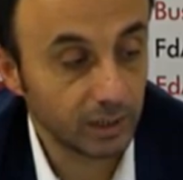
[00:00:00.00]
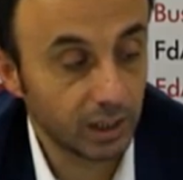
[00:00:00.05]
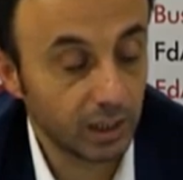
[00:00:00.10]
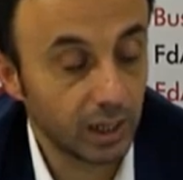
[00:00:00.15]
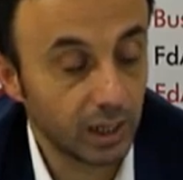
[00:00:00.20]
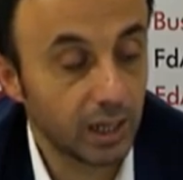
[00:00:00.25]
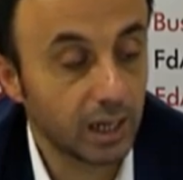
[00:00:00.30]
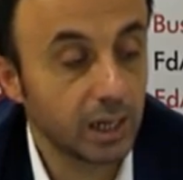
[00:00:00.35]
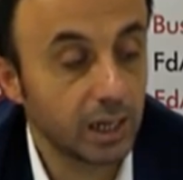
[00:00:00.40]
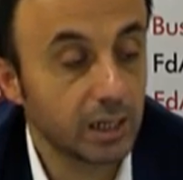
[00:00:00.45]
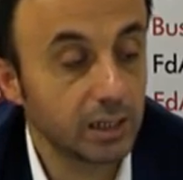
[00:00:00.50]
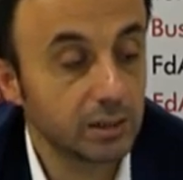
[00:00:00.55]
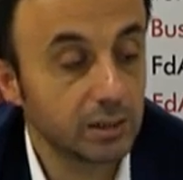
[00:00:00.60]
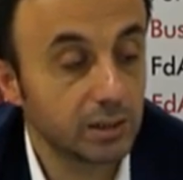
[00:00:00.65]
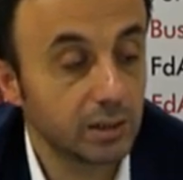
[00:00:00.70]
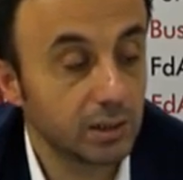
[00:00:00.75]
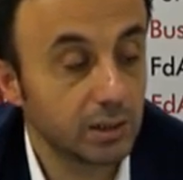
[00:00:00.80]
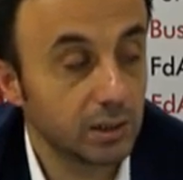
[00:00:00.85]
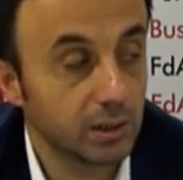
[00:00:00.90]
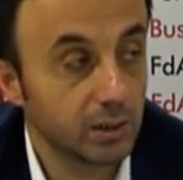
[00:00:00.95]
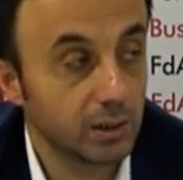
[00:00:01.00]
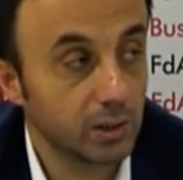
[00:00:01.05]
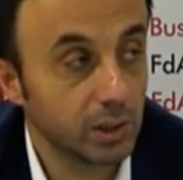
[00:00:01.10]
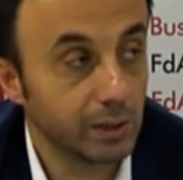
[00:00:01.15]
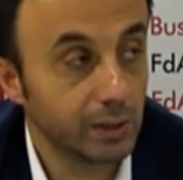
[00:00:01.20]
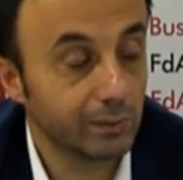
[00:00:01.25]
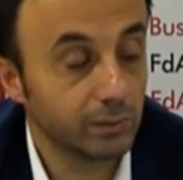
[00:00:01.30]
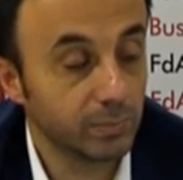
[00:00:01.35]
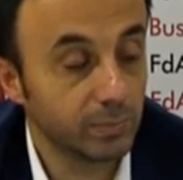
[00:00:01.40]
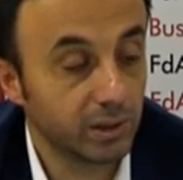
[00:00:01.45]
And
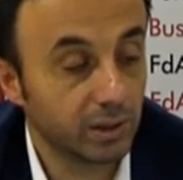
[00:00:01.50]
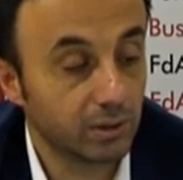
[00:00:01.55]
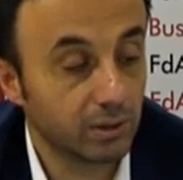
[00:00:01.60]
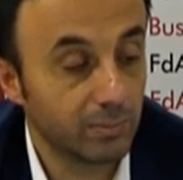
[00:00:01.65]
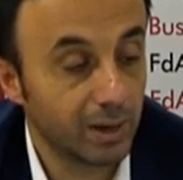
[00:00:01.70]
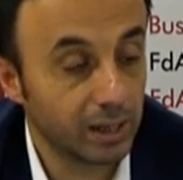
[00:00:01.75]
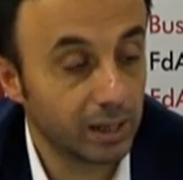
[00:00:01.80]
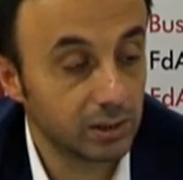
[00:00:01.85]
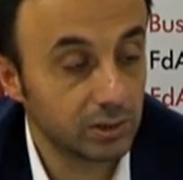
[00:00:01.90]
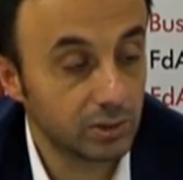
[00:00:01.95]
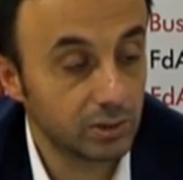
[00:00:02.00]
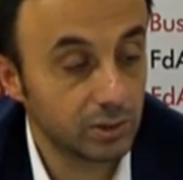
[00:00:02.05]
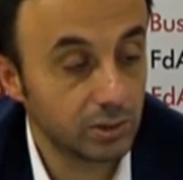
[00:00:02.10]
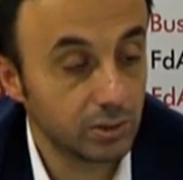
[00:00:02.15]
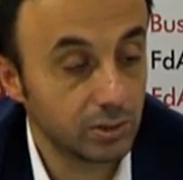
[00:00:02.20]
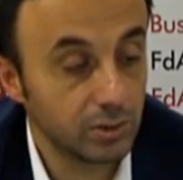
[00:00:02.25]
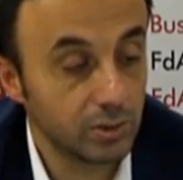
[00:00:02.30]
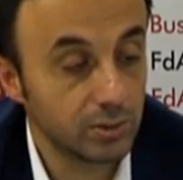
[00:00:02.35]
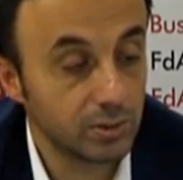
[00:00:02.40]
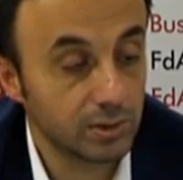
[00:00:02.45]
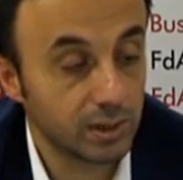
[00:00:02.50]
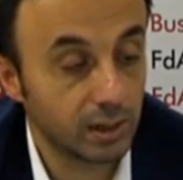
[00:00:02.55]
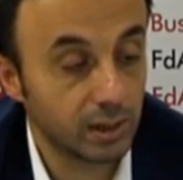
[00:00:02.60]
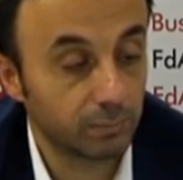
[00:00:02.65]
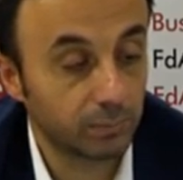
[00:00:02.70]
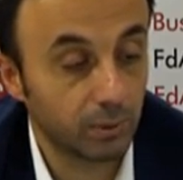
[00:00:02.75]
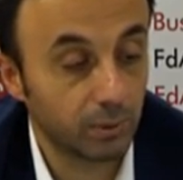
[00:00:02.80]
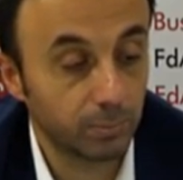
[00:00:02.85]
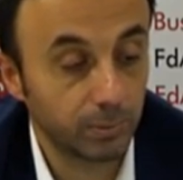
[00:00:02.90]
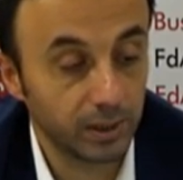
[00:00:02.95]
you will be recommended to use an
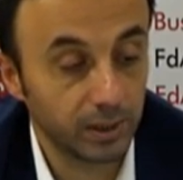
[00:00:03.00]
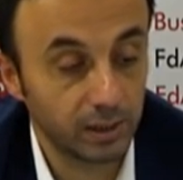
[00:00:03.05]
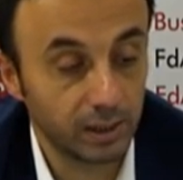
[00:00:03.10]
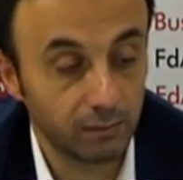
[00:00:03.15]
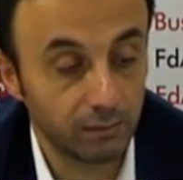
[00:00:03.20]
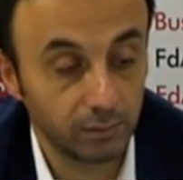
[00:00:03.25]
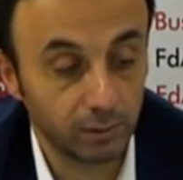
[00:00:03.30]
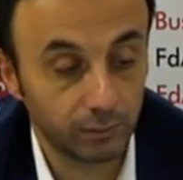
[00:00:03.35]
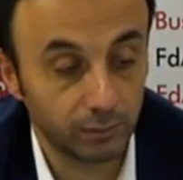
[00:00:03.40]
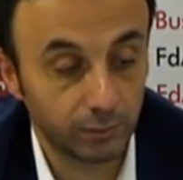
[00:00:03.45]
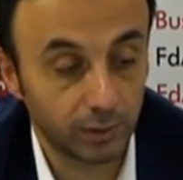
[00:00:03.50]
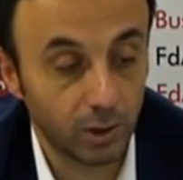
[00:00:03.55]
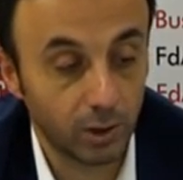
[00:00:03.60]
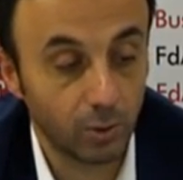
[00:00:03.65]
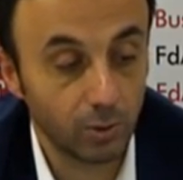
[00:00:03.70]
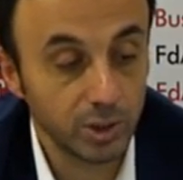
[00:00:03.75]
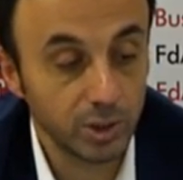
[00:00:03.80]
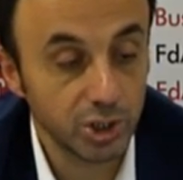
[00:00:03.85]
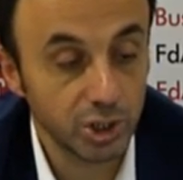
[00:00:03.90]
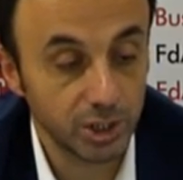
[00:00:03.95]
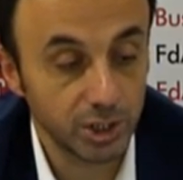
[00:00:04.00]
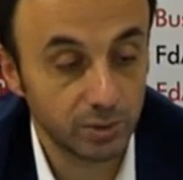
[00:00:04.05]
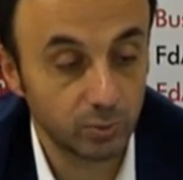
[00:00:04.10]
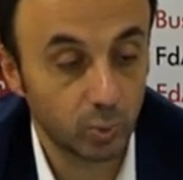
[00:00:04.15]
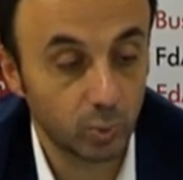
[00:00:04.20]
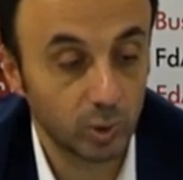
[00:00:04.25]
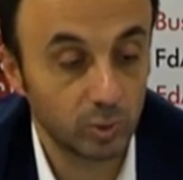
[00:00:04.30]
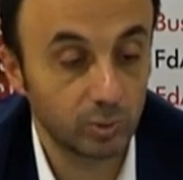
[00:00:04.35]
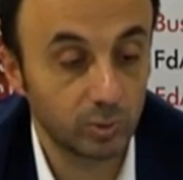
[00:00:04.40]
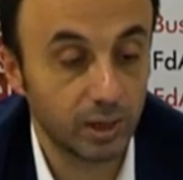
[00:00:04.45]
appropriate level of caution
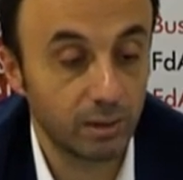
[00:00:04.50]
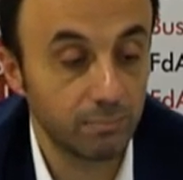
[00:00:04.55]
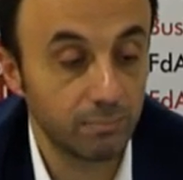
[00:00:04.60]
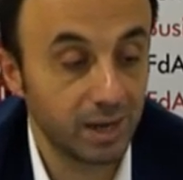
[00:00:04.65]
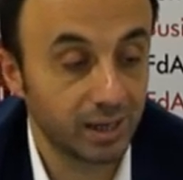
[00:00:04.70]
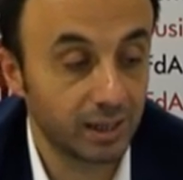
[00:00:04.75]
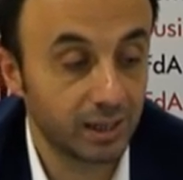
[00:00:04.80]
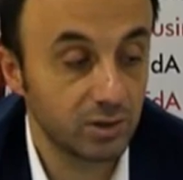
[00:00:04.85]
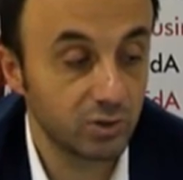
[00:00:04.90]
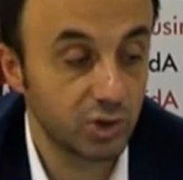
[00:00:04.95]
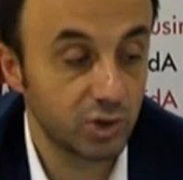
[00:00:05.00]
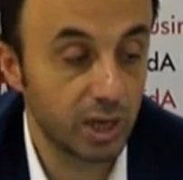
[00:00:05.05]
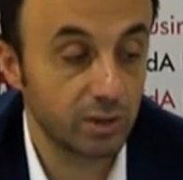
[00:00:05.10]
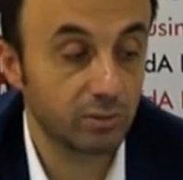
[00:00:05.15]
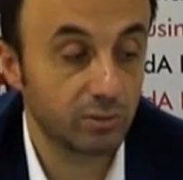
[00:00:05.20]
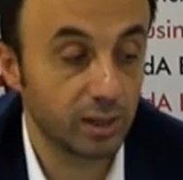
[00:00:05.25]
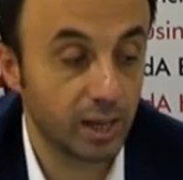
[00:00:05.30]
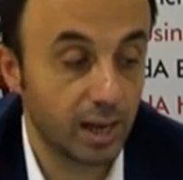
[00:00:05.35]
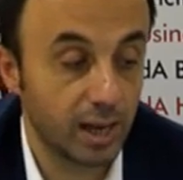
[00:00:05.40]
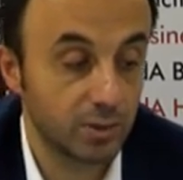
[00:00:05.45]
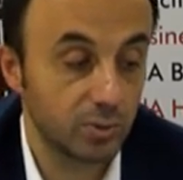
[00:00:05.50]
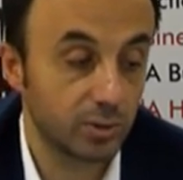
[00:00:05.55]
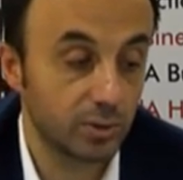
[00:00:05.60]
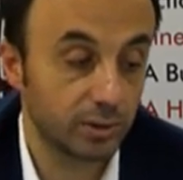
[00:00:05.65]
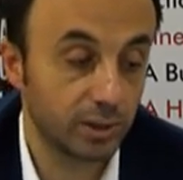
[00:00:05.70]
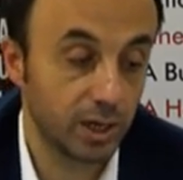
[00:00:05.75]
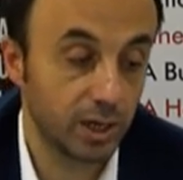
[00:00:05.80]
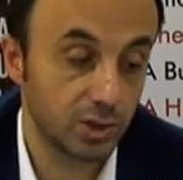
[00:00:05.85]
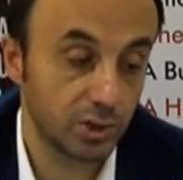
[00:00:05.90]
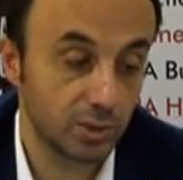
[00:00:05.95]
rather than making general
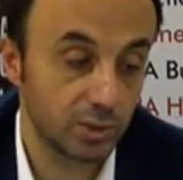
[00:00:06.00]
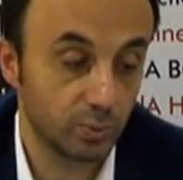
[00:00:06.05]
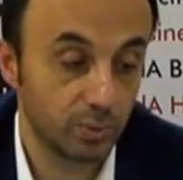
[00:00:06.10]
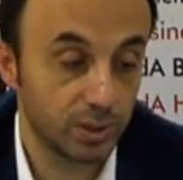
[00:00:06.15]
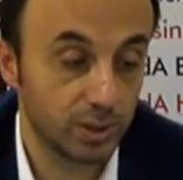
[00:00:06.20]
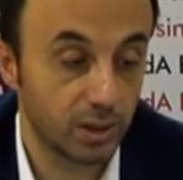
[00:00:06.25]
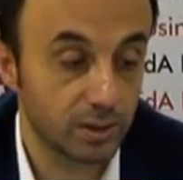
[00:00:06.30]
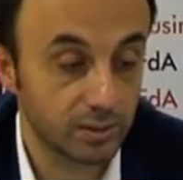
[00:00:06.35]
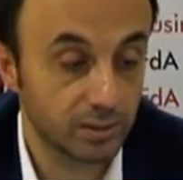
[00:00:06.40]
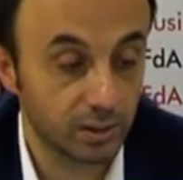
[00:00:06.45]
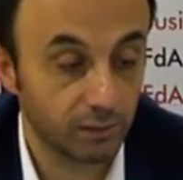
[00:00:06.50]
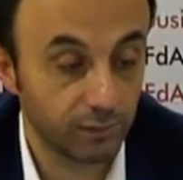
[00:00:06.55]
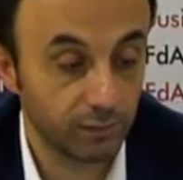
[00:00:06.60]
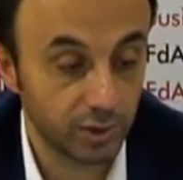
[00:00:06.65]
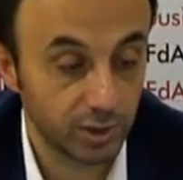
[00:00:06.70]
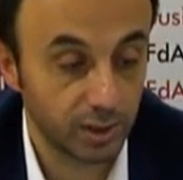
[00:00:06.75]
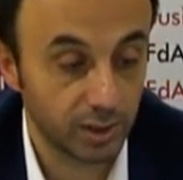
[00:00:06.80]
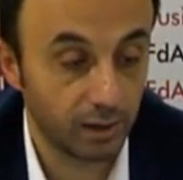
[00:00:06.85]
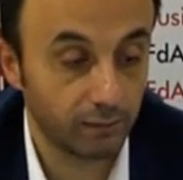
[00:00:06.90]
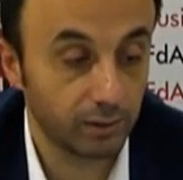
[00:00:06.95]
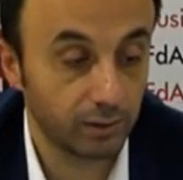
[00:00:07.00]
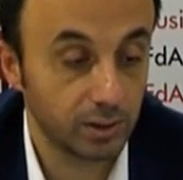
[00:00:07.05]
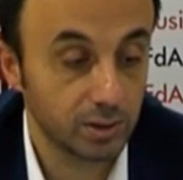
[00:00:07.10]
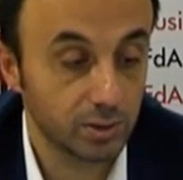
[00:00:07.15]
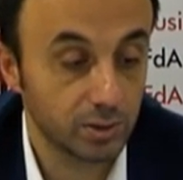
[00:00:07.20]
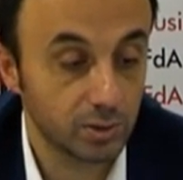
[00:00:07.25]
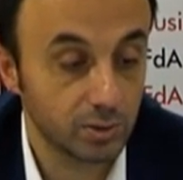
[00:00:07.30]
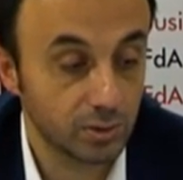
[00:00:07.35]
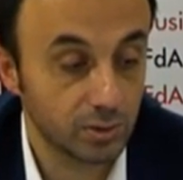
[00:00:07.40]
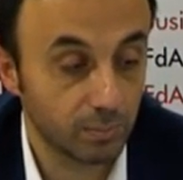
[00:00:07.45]
assertions without sufficient
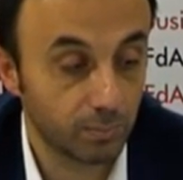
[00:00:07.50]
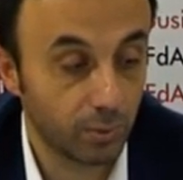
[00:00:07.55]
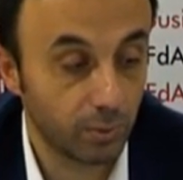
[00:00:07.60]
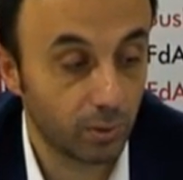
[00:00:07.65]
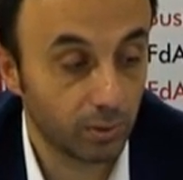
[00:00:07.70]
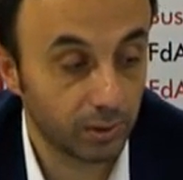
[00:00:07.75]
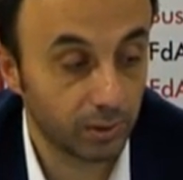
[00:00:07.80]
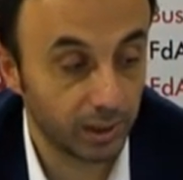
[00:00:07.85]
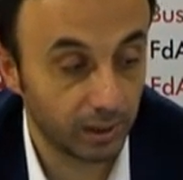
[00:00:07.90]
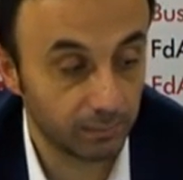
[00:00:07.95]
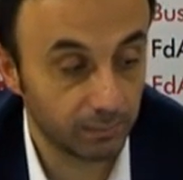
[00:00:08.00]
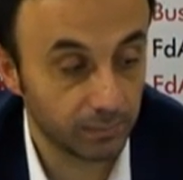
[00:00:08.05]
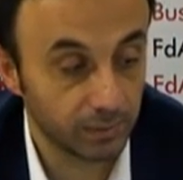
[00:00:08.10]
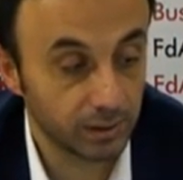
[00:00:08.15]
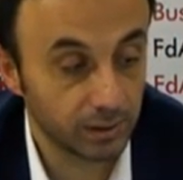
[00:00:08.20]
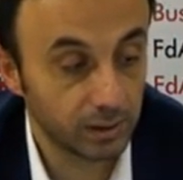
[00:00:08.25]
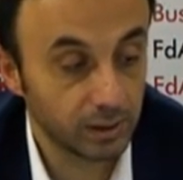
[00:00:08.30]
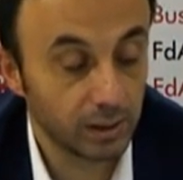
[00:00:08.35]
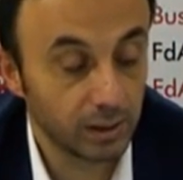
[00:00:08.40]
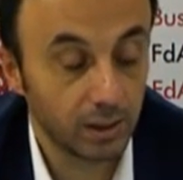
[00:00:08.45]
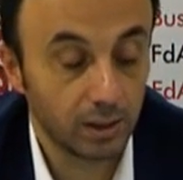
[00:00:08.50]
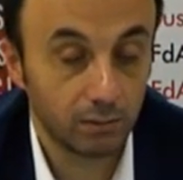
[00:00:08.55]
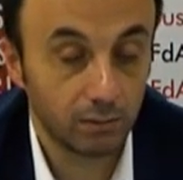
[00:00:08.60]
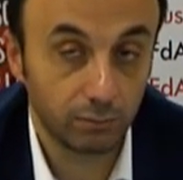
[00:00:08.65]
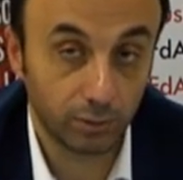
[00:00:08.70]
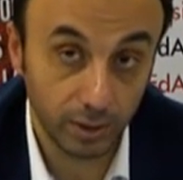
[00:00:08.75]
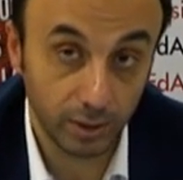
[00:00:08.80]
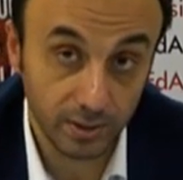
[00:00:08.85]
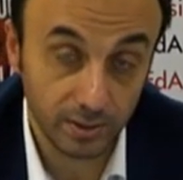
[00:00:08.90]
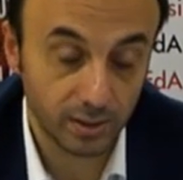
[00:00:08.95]
evidence to support them.
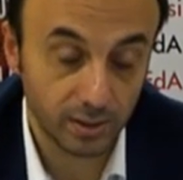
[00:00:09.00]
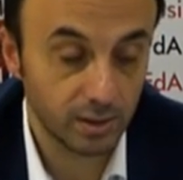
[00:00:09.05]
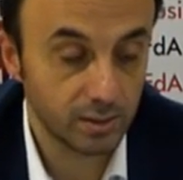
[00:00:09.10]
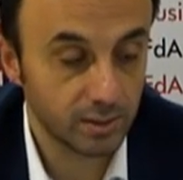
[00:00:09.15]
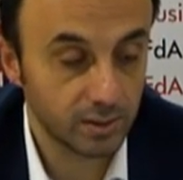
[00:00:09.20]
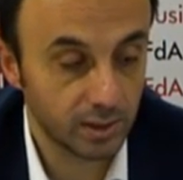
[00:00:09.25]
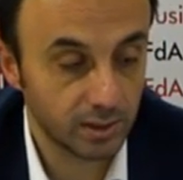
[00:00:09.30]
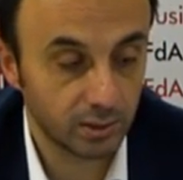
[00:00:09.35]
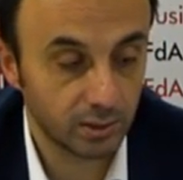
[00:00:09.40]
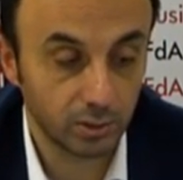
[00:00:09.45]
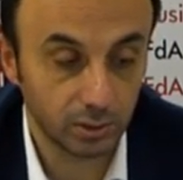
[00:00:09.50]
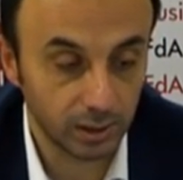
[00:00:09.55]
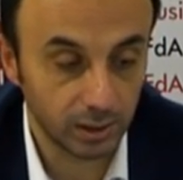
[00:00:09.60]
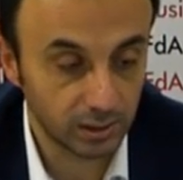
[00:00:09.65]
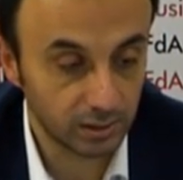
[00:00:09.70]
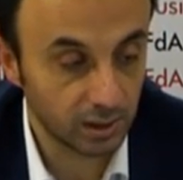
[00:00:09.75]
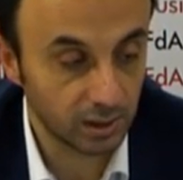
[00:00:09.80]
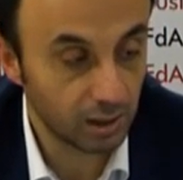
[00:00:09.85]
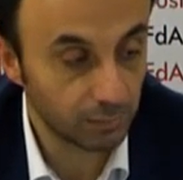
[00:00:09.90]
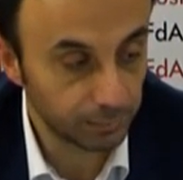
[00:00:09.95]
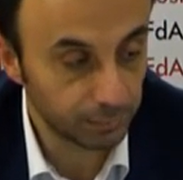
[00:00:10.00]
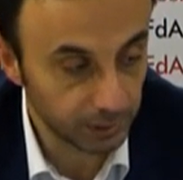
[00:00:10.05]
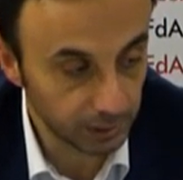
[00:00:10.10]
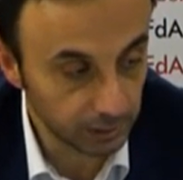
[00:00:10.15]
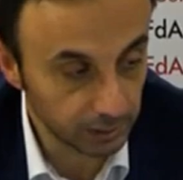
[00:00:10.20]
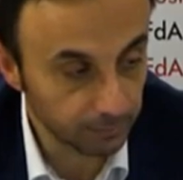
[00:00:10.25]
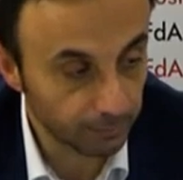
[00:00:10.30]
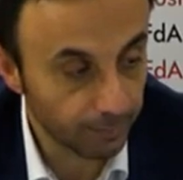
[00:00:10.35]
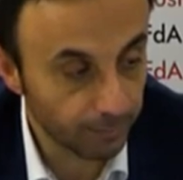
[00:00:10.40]
For instance, it's a good example.